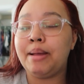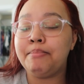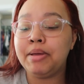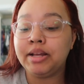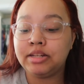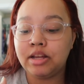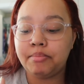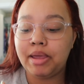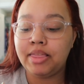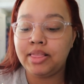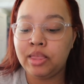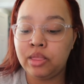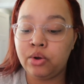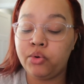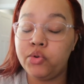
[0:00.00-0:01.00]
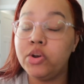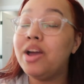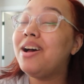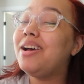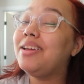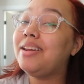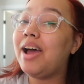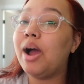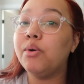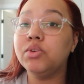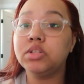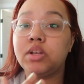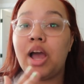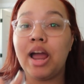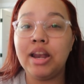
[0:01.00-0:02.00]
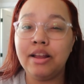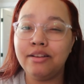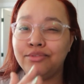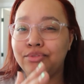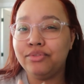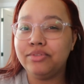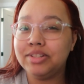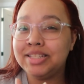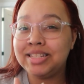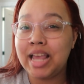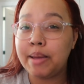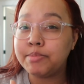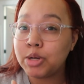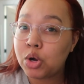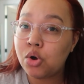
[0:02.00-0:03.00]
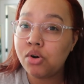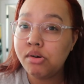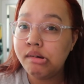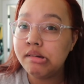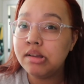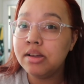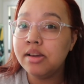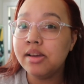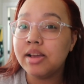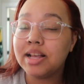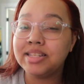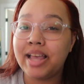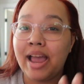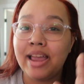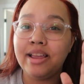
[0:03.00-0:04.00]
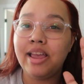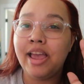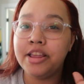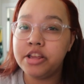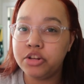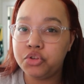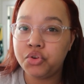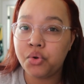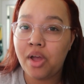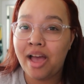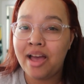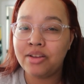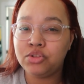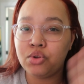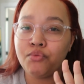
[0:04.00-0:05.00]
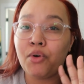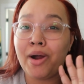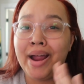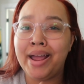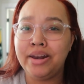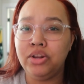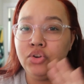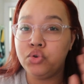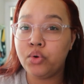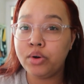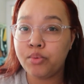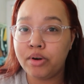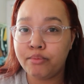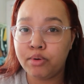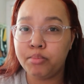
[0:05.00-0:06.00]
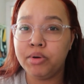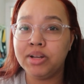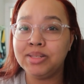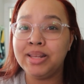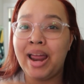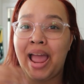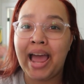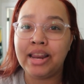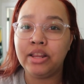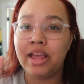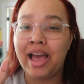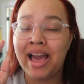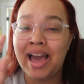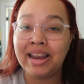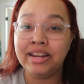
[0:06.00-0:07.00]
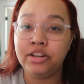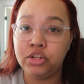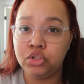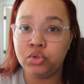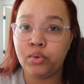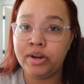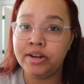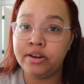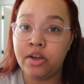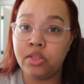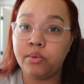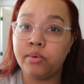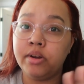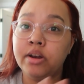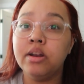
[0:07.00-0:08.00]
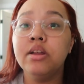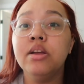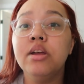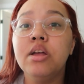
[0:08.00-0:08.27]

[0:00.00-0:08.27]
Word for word: I picked up And Then There Were None, I was kind of skeptical because I had so far I had enjoyed one of her books and I hadn't hadn't enjoyed another one.